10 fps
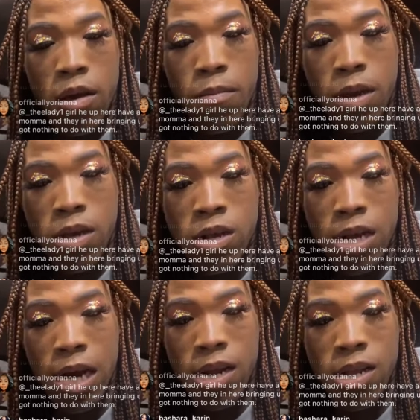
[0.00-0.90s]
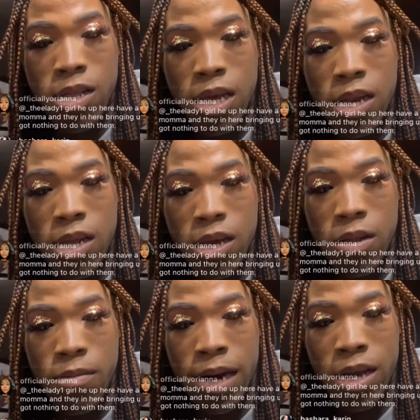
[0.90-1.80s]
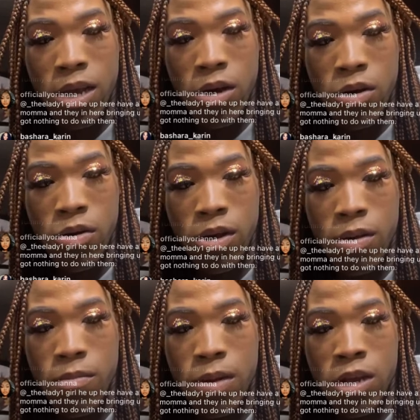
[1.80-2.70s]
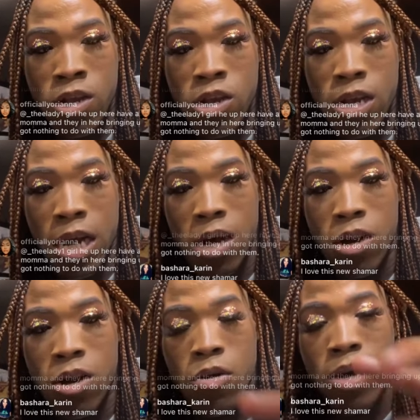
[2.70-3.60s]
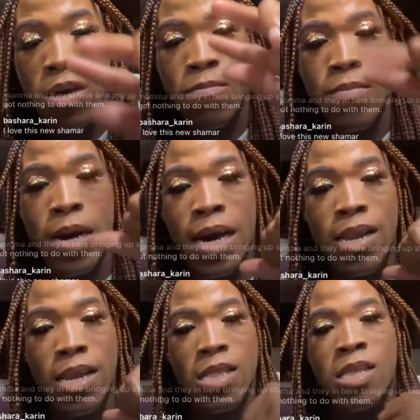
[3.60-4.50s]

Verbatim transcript: Make sure y'all click the link in the bio and make sure y'all go and buy that